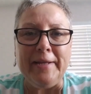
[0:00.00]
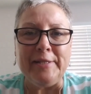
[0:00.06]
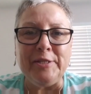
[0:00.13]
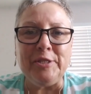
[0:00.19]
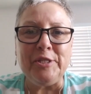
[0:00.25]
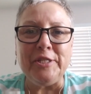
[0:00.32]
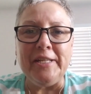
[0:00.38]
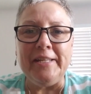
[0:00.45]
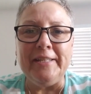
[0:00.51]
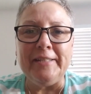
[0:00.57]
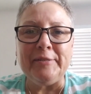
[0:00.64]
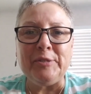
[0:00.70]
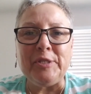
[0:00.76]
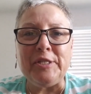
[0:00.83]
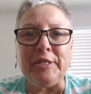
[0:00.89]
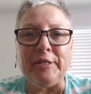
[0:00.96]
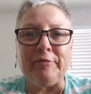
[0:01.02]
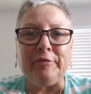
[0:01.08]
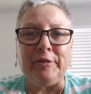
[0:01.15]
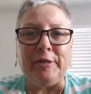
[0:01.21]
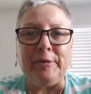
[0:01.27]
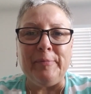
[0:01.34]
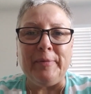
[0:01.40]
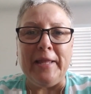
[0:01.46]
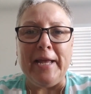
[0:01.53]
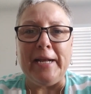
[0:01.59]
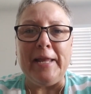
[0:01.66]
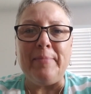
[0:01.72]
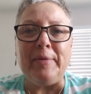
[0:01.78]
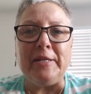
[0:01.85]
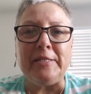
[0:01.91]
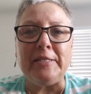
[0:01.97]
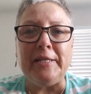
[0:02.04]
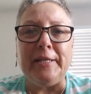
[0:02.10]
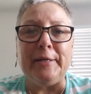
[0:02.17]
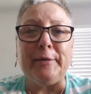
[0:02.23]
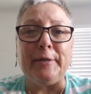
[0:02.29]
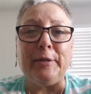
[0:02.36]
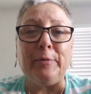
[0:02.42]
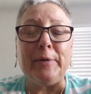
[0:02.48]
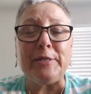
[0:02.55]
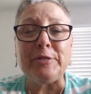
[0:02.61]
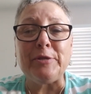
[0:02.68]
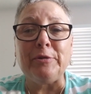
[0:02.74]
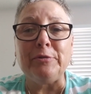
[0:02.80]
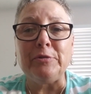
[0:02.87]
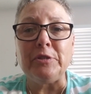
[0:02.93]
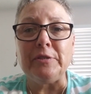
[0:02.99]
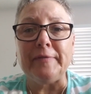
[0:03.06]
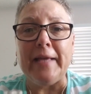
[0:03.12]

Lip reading: It's Janine Nichols here from Langley, BC, out on the west coast of